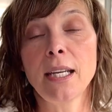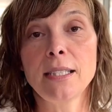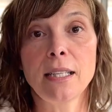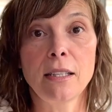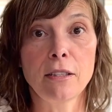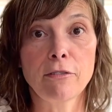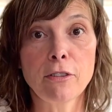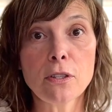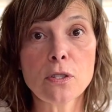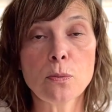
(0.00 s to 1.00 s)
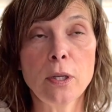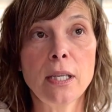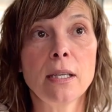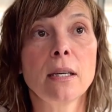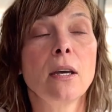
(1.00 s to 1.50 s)
that I'd done in the first
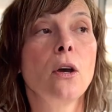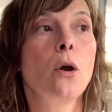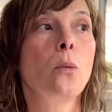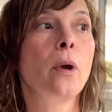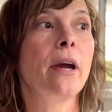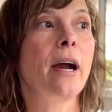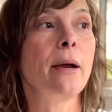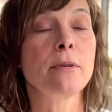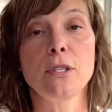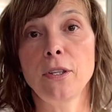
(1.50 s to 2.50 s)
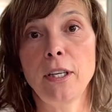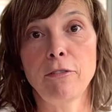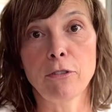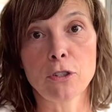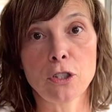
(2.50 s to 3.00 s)
week, where I was
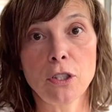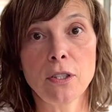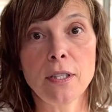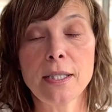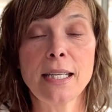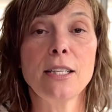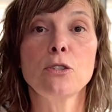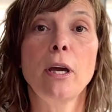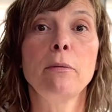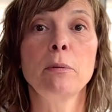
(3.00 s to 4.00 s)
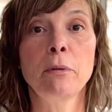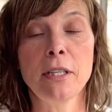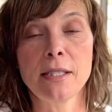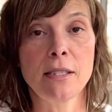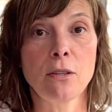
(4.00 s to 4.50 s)
looking for shoulds and try
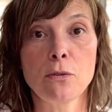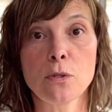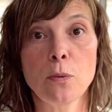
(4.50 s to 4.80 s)
replacing those